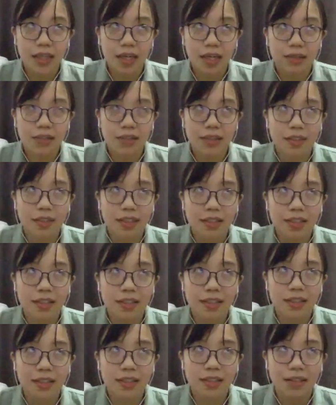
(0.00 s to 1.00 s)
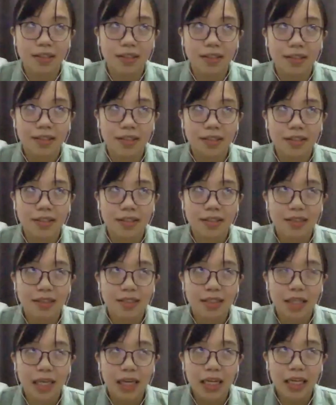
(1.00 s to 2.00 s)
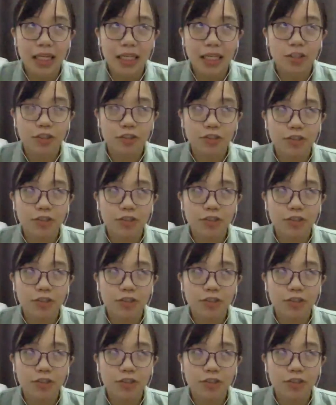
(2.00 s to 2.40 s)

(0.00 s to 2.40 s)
currently it's good